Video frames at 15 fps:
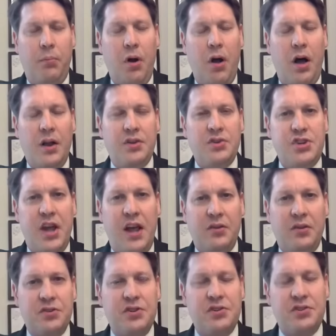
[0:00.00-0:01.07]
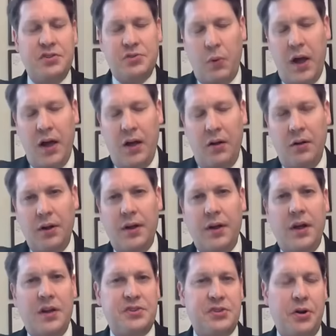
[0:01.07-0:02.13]
brought challenges as well,
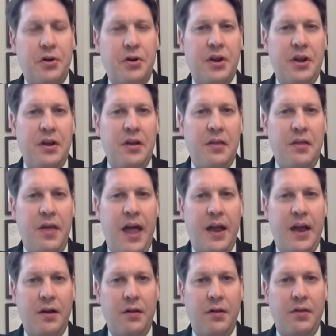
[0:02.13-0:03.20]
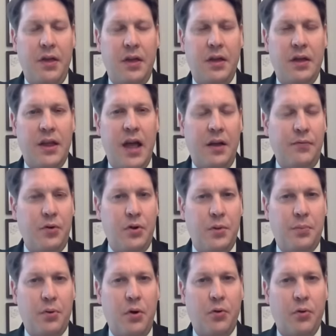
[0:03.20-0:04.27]
asserting that the California
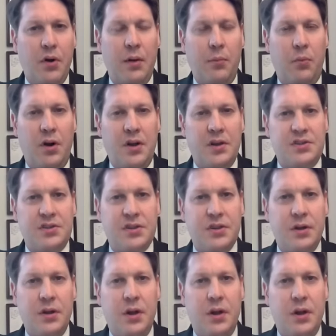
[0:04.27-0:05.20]
program was